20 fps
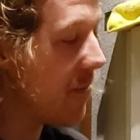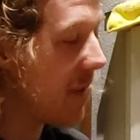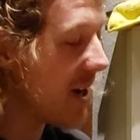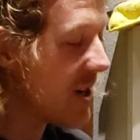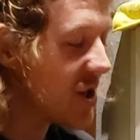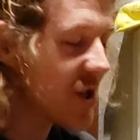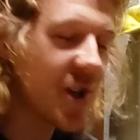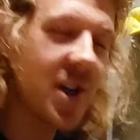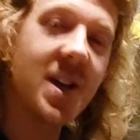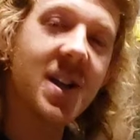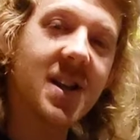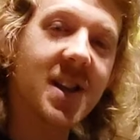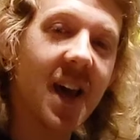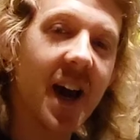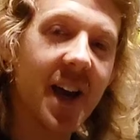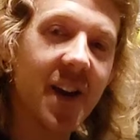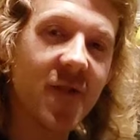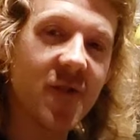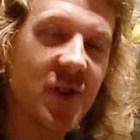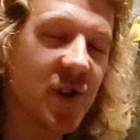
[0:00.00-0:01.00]
shin
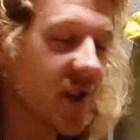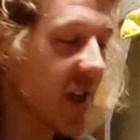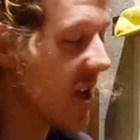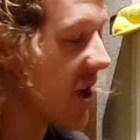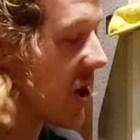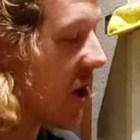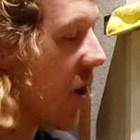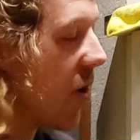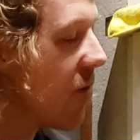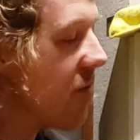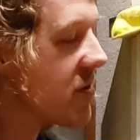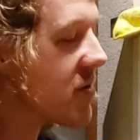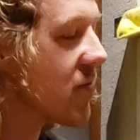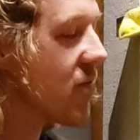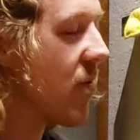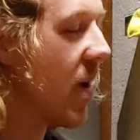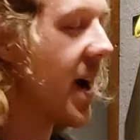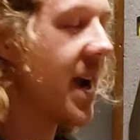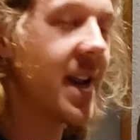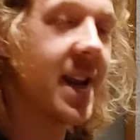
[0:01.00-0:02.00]
kind of just, like, goes
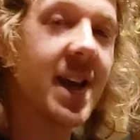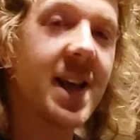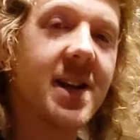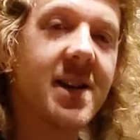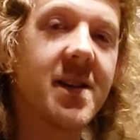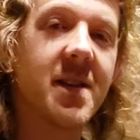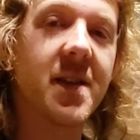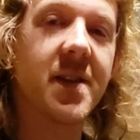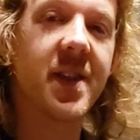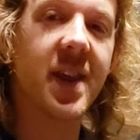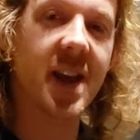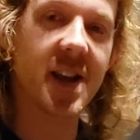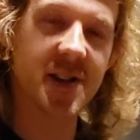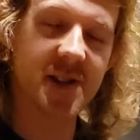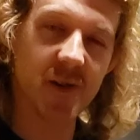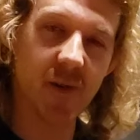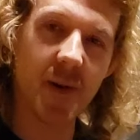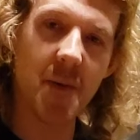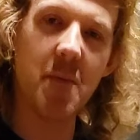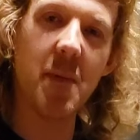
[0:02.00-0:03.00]
right into the thing.
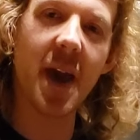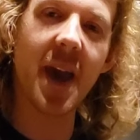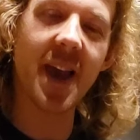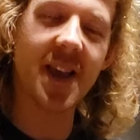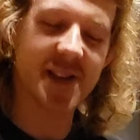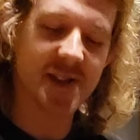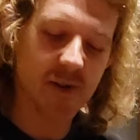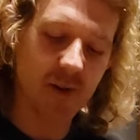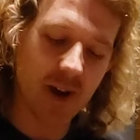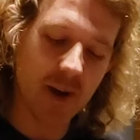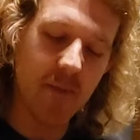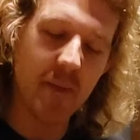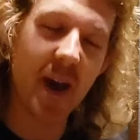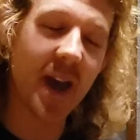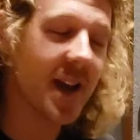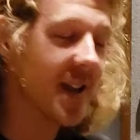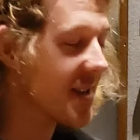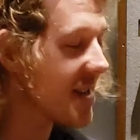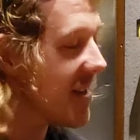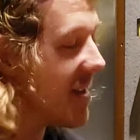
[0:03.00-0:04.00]
So it makes
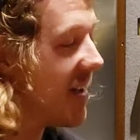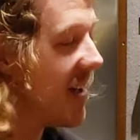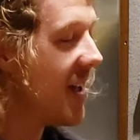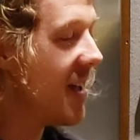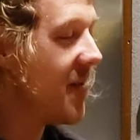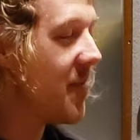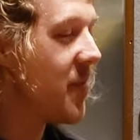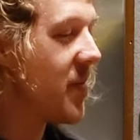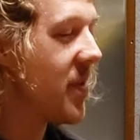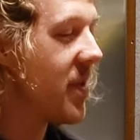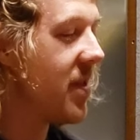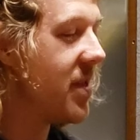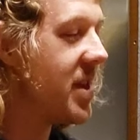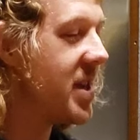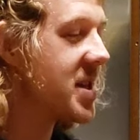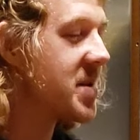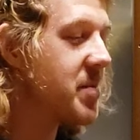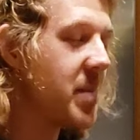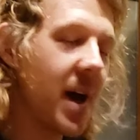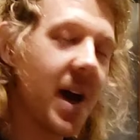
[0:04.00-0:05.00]

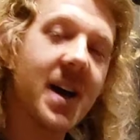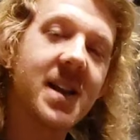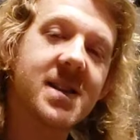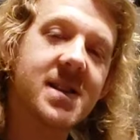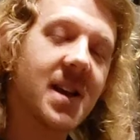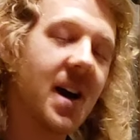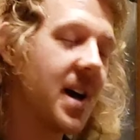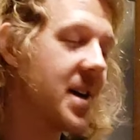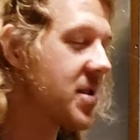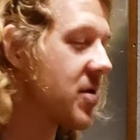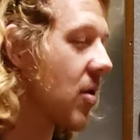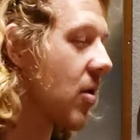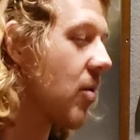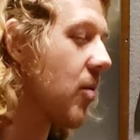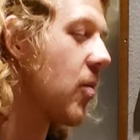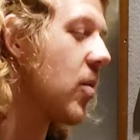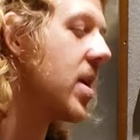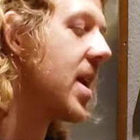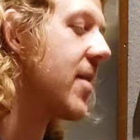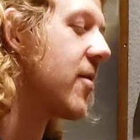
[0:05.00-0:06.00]
this pad side or
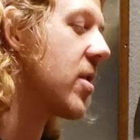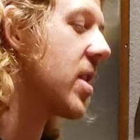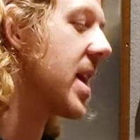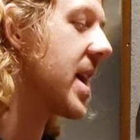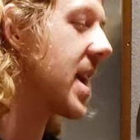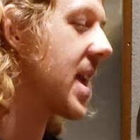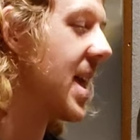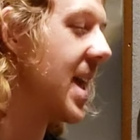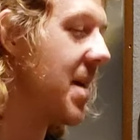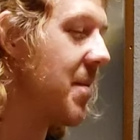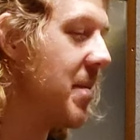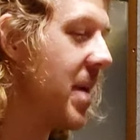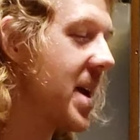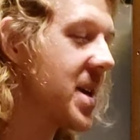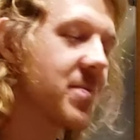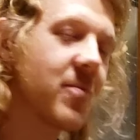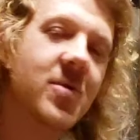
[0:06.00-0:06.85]
whatever, like, it makes